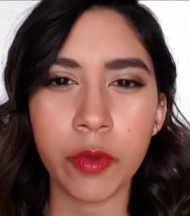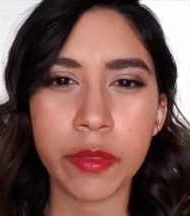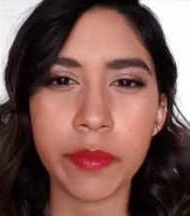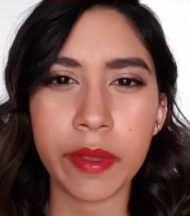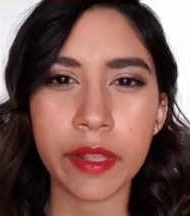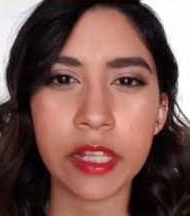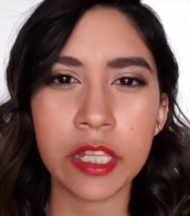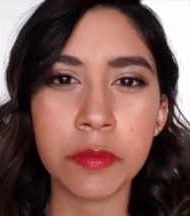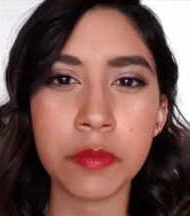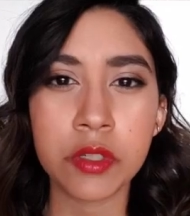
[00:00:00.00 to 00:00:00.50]
with
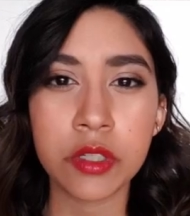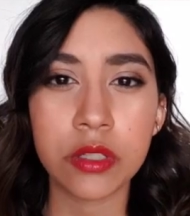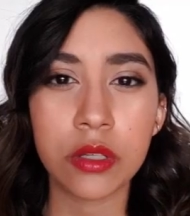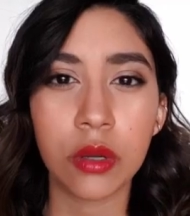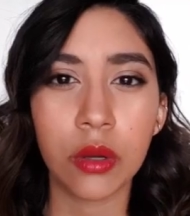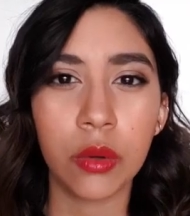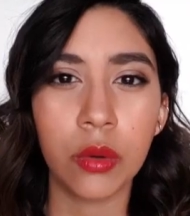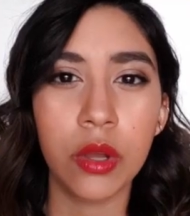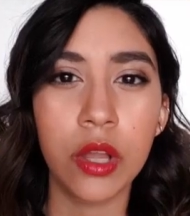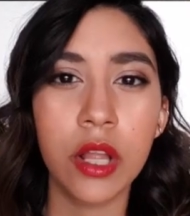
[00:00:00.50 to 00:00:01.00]
my lips,
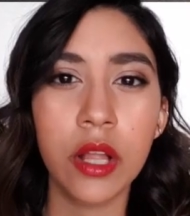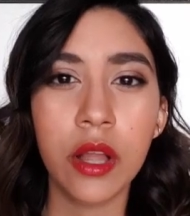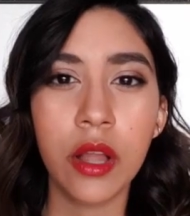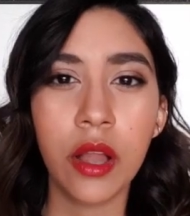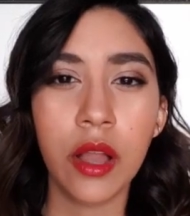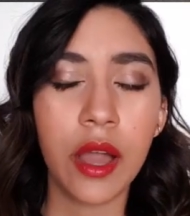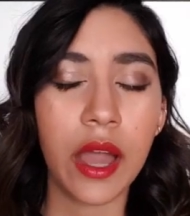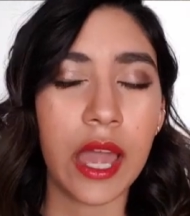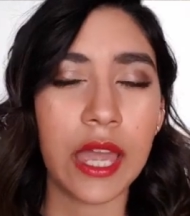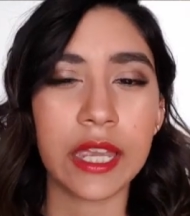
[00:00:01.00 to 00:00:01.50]
so
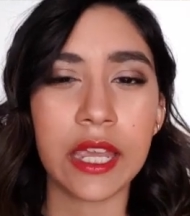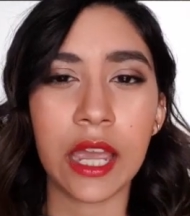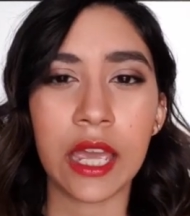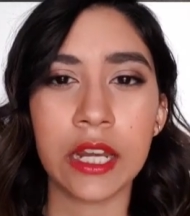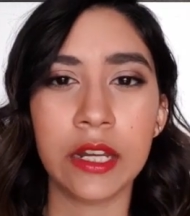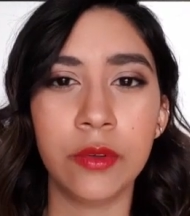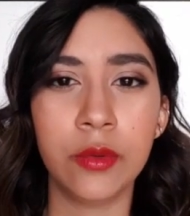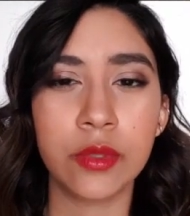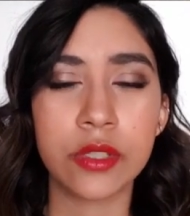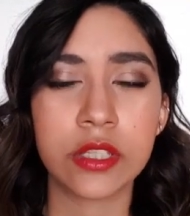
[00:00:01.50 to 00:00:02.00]
I
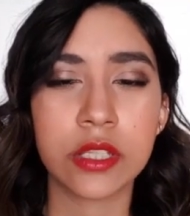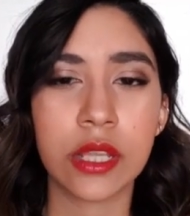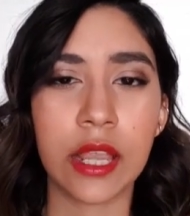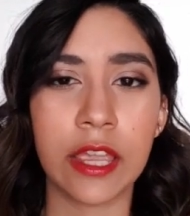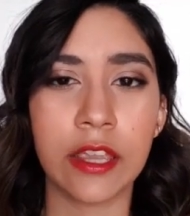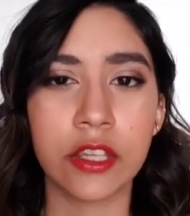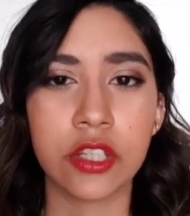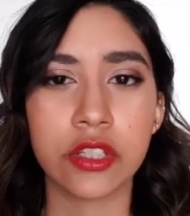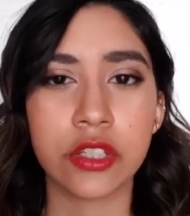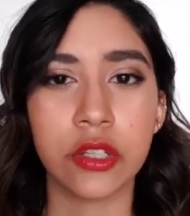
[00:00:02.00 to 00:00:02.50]
kind of was
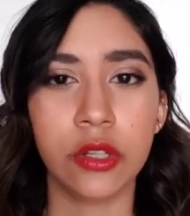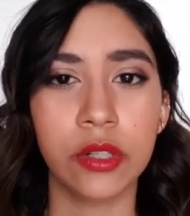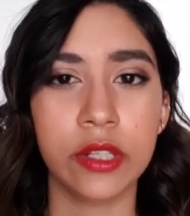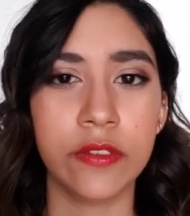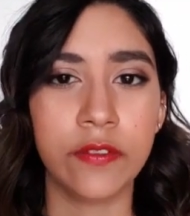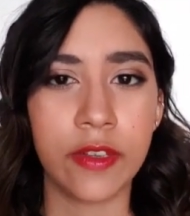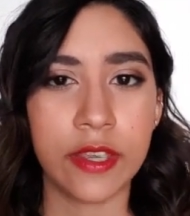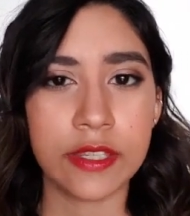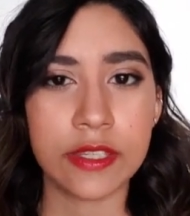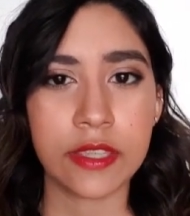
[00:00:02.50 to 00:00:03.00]
like
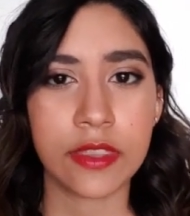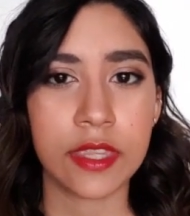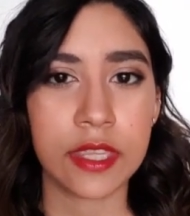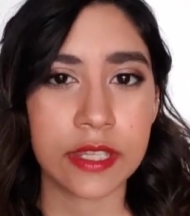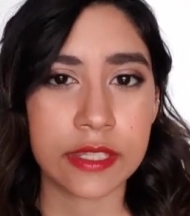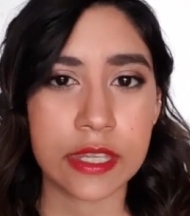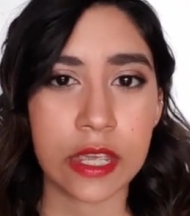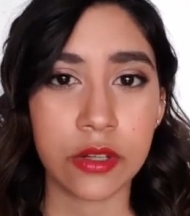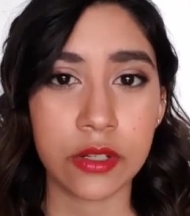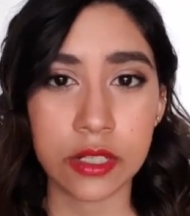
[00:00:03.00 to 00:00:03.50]
slowly phasing
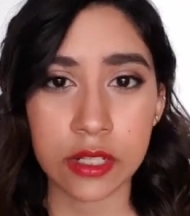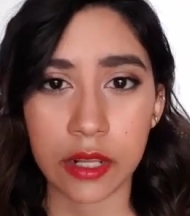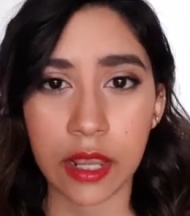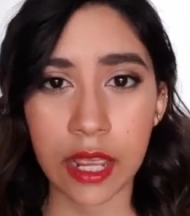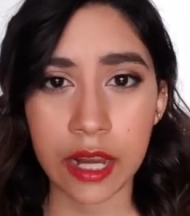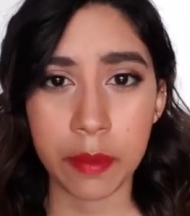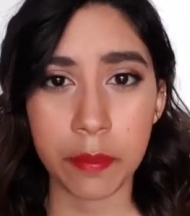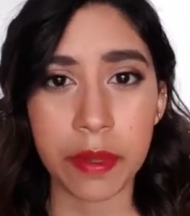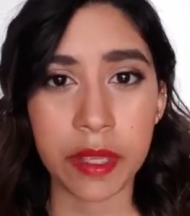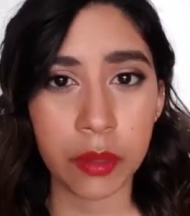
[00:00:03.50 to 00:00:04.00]
things out to
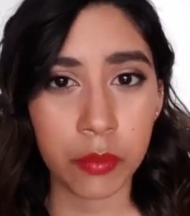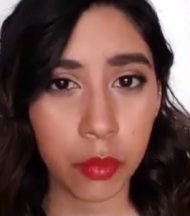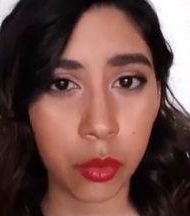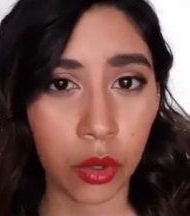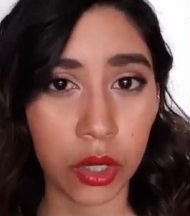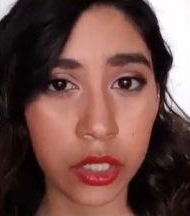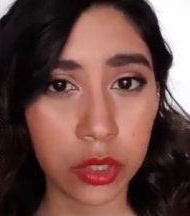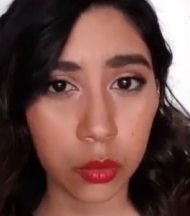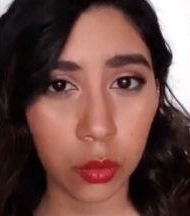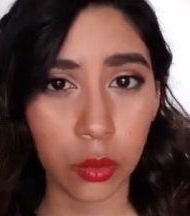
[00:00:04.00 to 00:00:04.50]
kind of
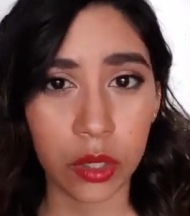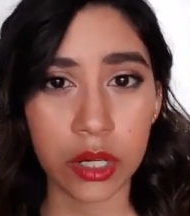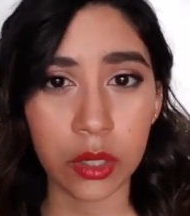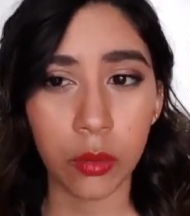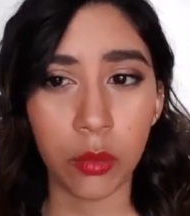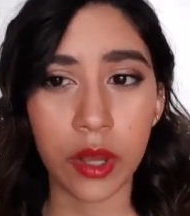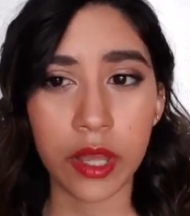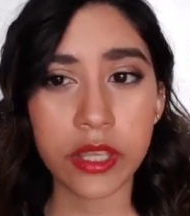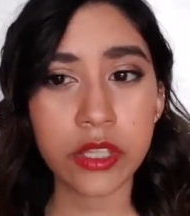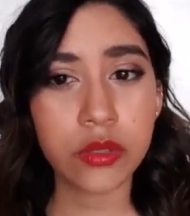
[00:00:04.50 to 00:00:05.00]
pinpoint what it
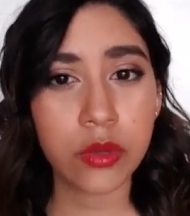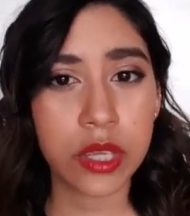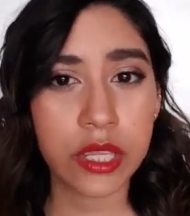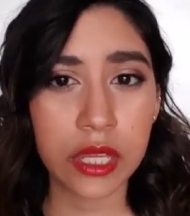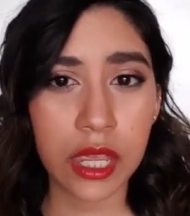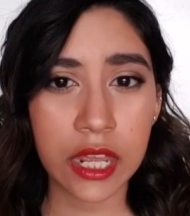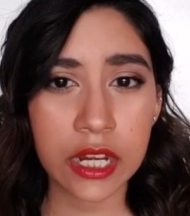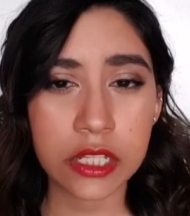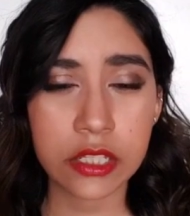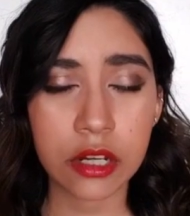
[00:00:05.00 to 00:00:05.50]
was. So I
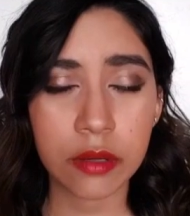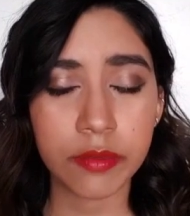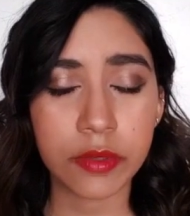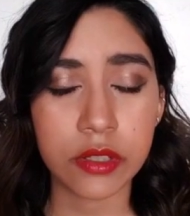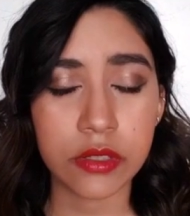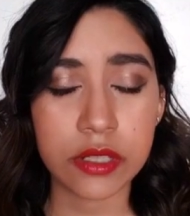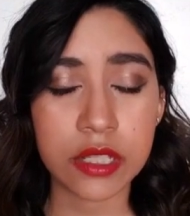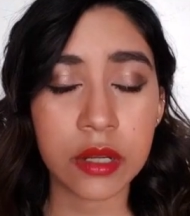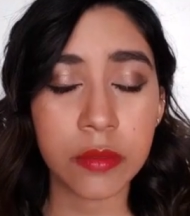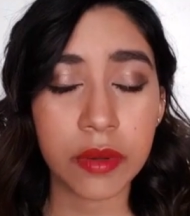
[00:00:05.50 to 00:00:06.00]
kind of stopped
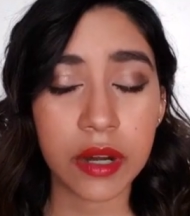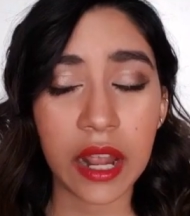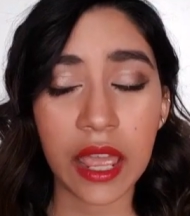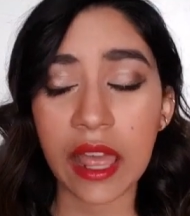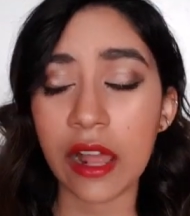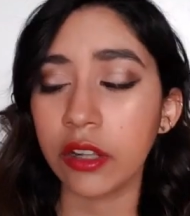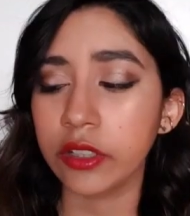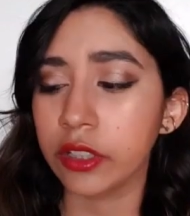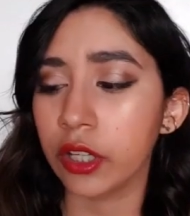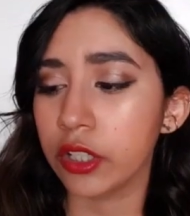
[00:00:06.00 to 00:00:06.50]
using it, but I
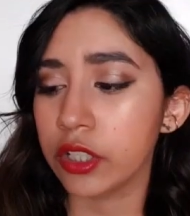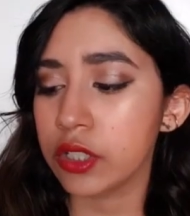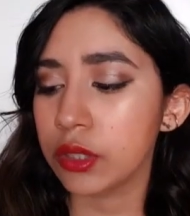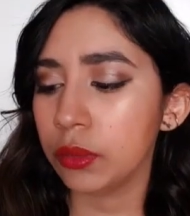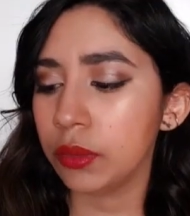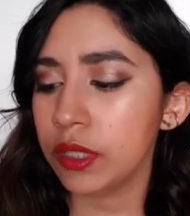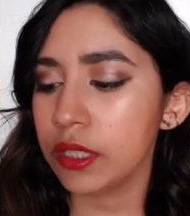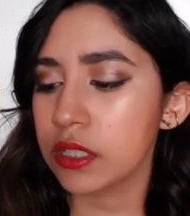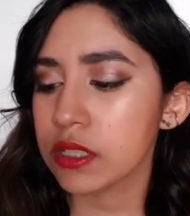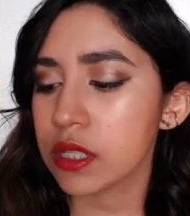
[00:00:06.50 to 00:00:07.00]
held on
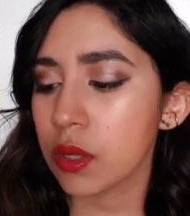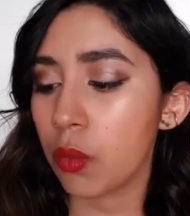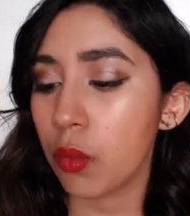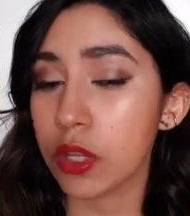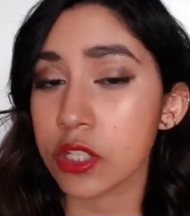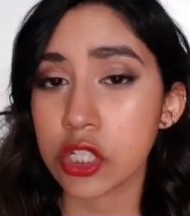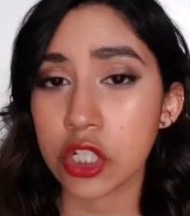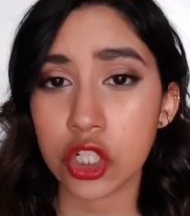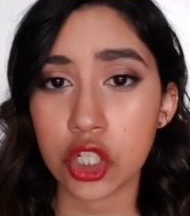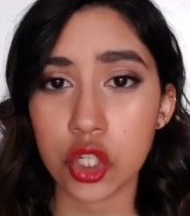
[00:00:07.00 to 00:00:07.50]
to it because I
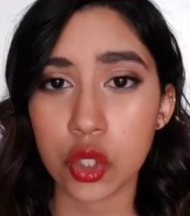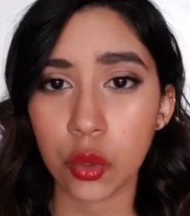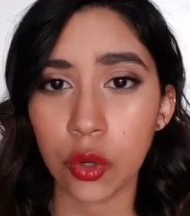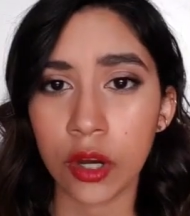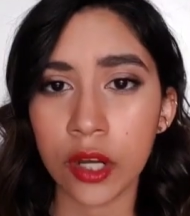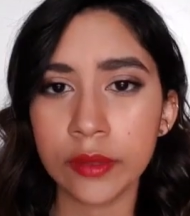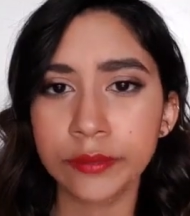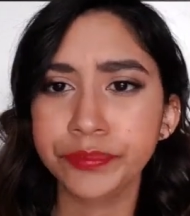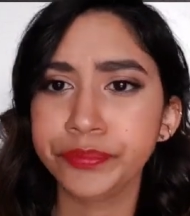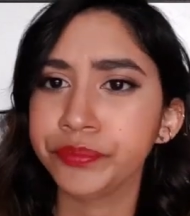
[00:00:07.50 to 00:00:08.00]
wasn't
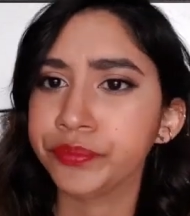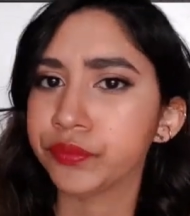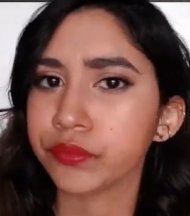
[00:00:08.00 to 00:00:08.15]
sure.